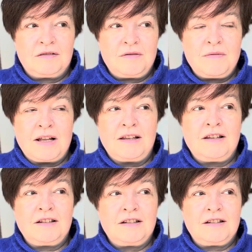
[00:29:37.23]

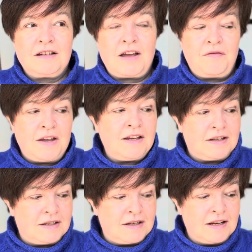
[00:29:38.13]
Well, I think it
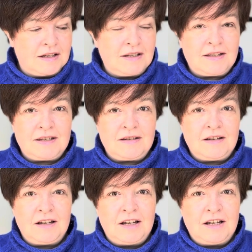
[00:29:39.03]
is
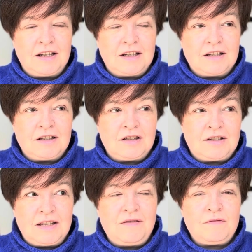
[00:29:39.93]
a
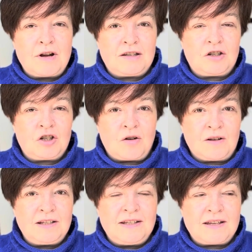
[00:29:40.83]
Stephen West
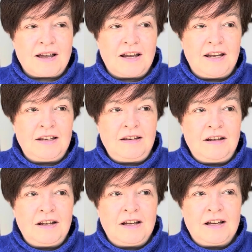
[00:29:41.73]
shawl design,
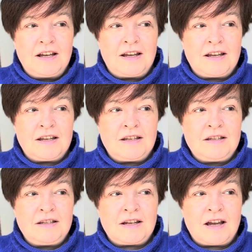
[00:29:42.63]

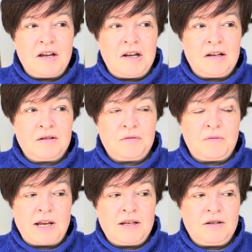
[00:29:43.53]
and I
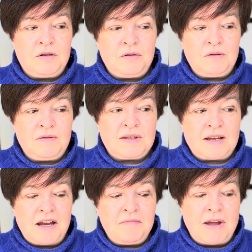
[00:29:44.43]
went to the
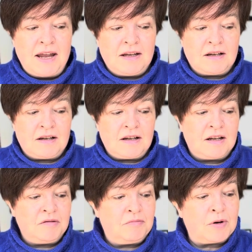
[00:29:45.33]
same maker
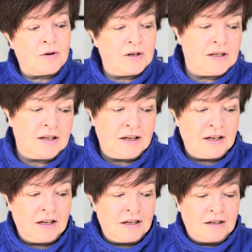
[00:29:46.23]
and bought
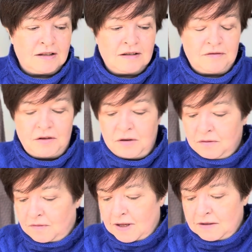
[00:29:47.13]
a few
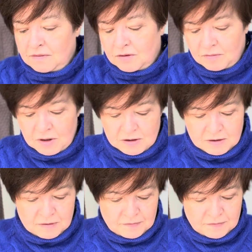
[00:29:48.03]
things from her.